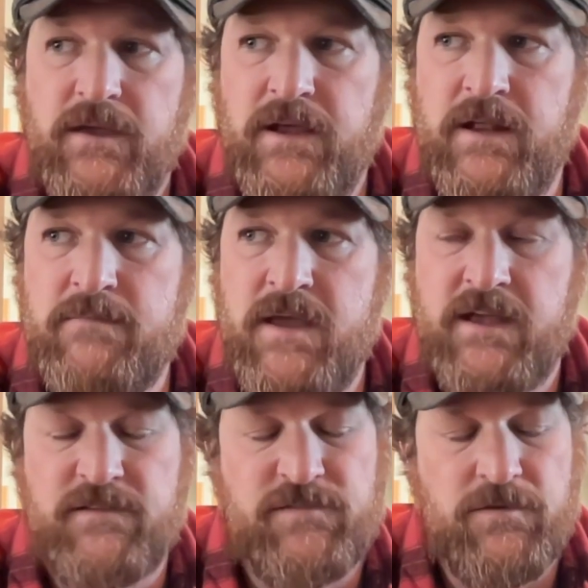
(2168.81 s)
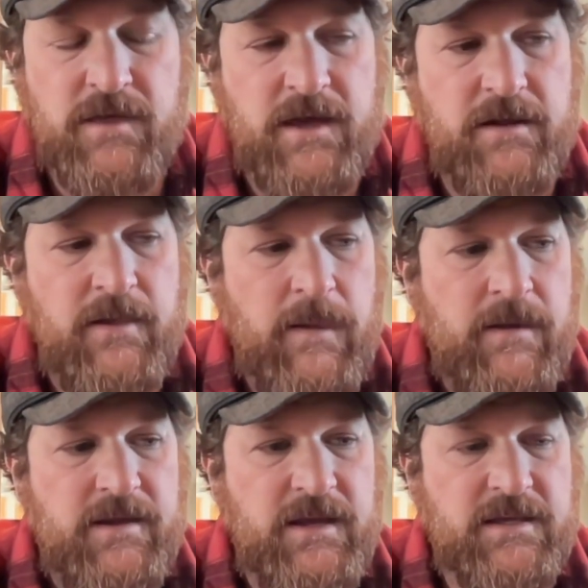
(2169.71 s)
and I make it so that
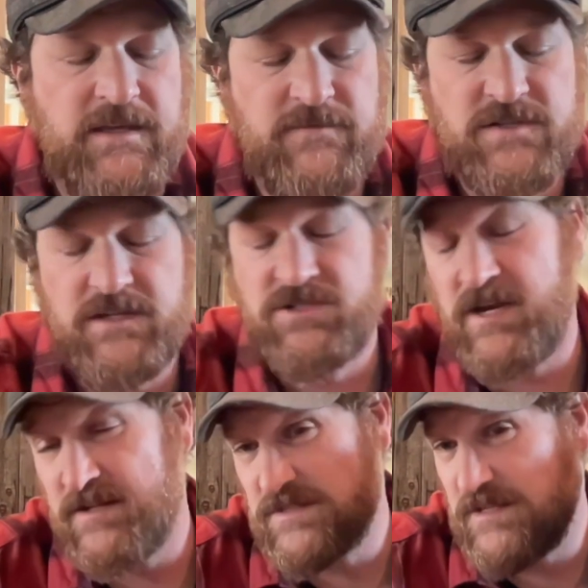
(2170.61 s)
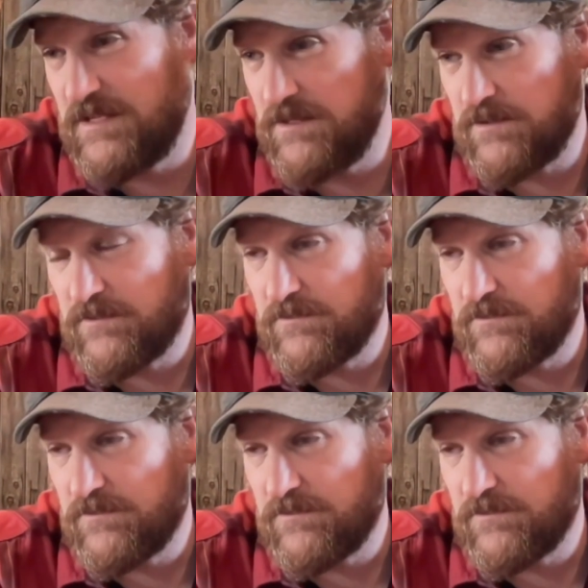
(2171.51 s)
it gives it a chance to heal.